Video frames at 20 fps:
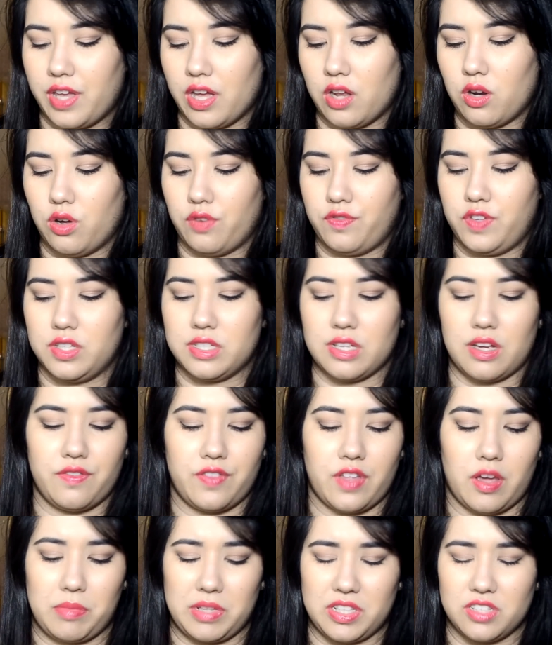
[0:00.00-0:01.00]
get a lot of use out of
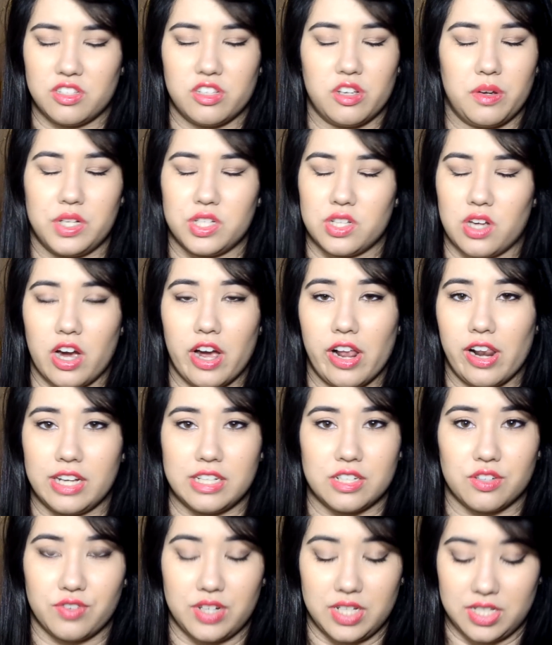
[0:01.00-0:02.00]
that. I've been so into
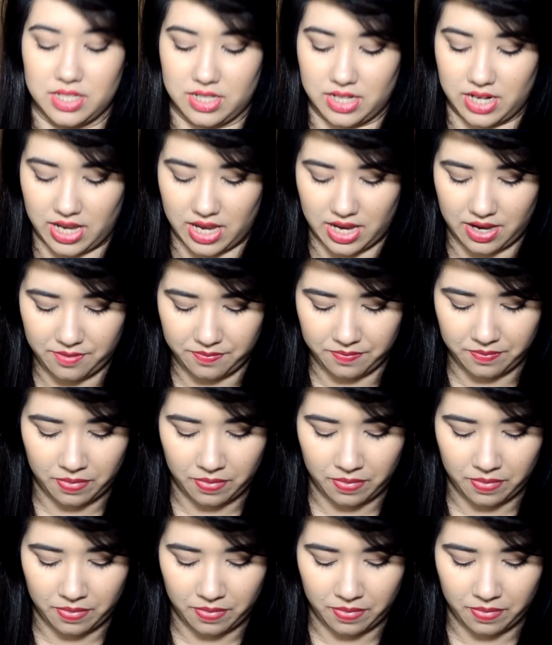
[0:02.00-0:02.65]
highlighter recently.